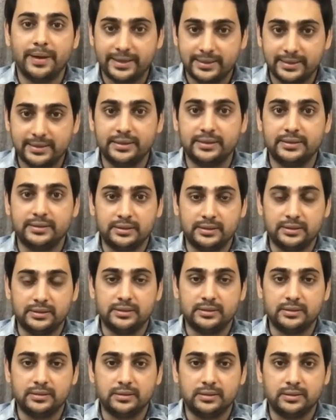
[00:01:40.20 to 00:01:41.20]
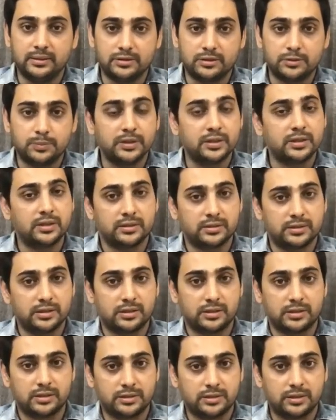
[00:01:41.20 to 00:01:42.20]
badly in the speaking
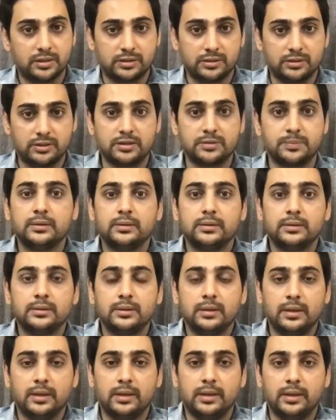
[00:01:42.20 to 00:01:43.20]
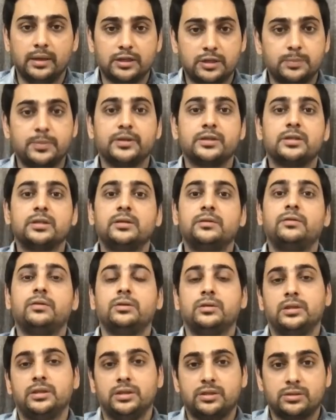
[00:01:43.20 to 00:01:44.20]
session, especially
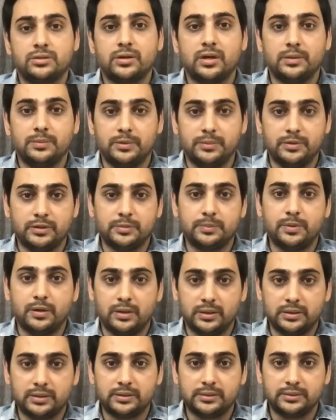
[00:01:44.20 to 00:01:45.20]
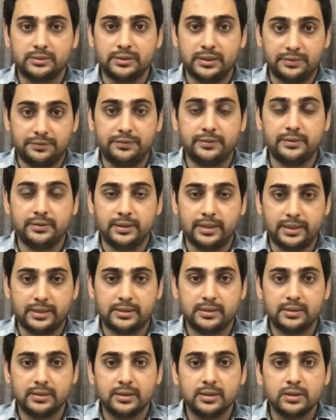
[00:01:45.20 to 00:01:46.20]
for the describe image part. They feel
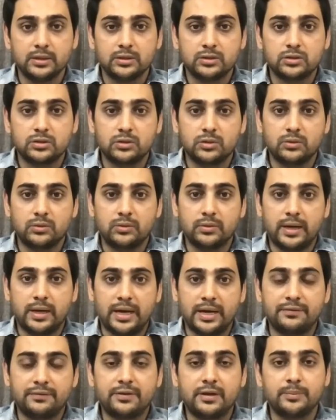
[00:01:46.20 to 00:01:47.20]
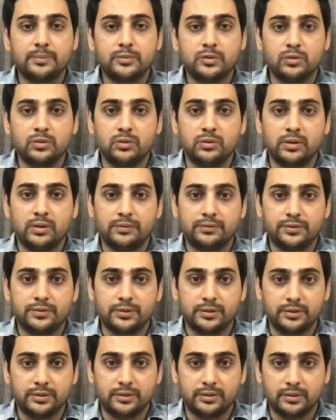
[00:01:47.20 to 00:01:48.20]
that. So I have come to know
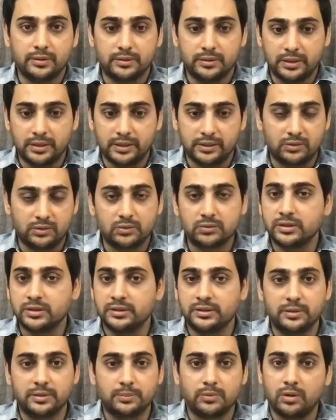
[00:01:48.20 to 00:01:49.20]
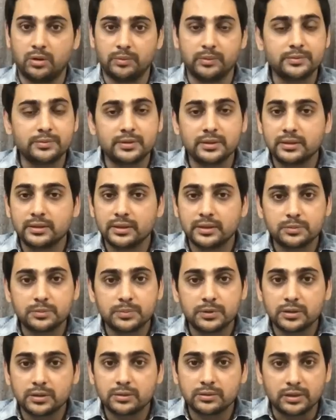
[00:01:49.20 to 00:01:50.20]
after diagnosing their problems that
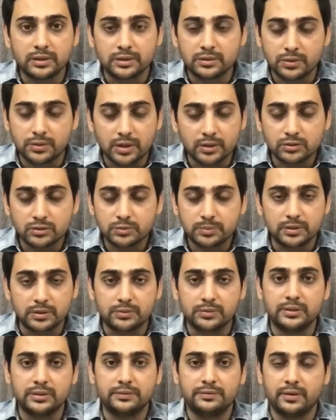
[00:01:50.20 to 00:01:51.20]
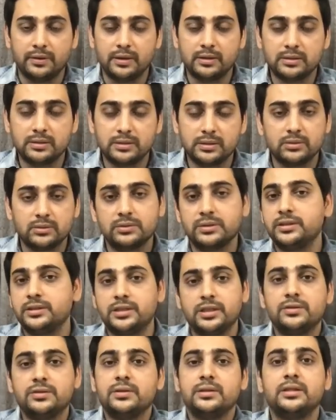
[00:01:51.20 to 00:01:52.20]
they try to speak really fast, or
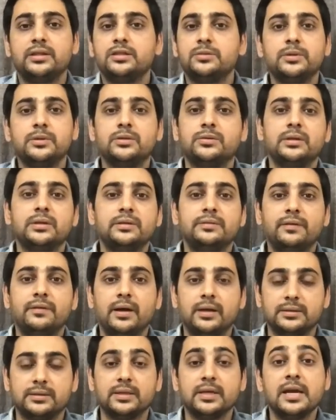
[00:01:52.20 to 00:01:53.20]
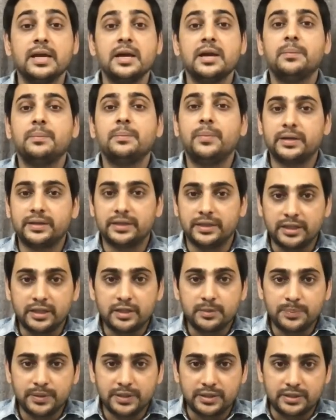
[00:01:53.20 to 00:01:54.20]
generally they speak really fast. But
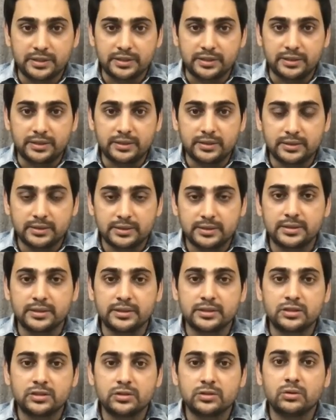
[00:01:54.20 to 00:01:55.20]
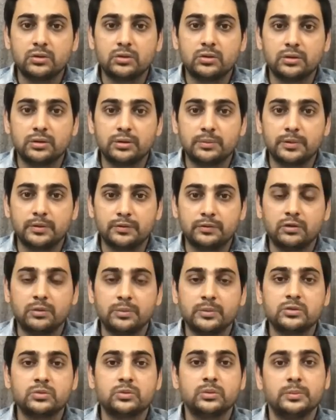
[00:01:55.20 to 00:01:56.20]
in PT, since your
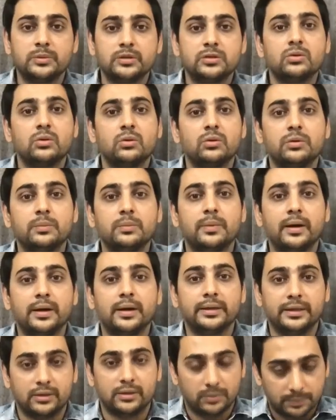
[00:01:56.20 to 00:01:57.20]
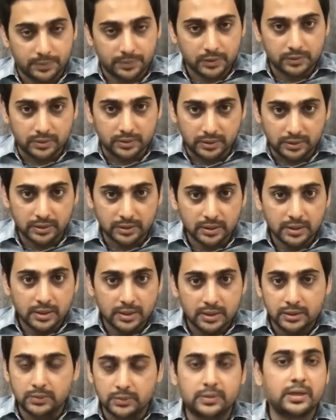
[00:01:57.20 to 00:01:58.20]
performance will be scored by a computer,
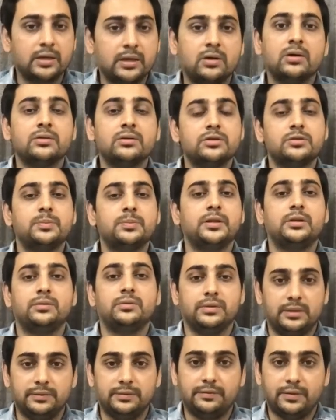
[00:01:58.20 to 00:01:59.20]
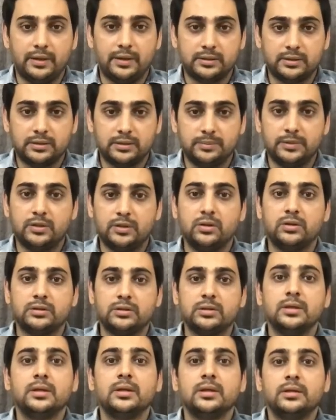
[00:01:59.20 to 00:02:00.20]
you cannot speak really fast
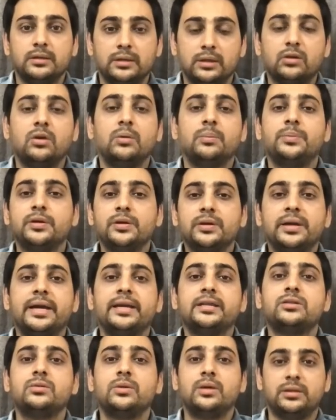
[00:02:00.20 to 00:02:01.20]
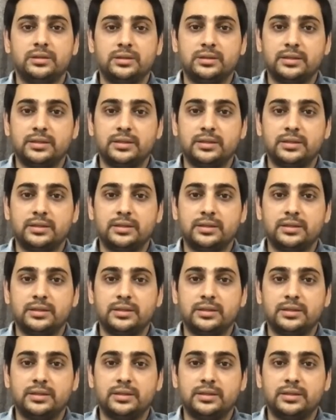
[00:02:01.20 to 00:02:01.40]
because the computer has to